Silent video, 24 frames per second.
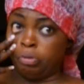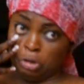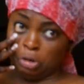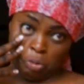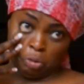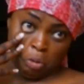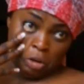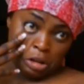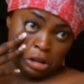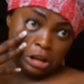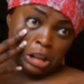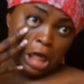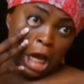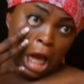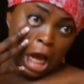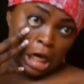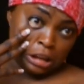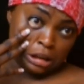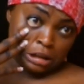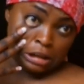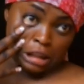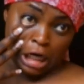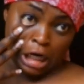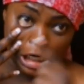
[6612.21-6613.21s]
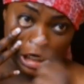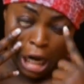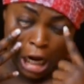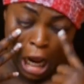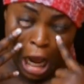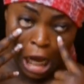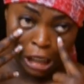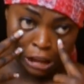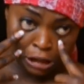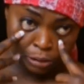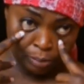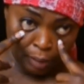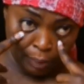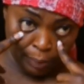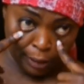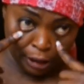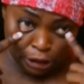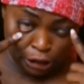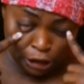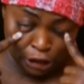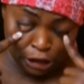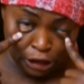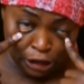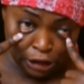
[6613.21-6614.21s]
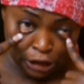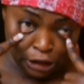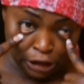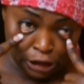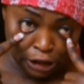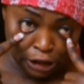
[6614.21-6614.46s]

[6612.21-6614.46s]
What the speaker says: with swollen eyes, red eyes. Papa, see.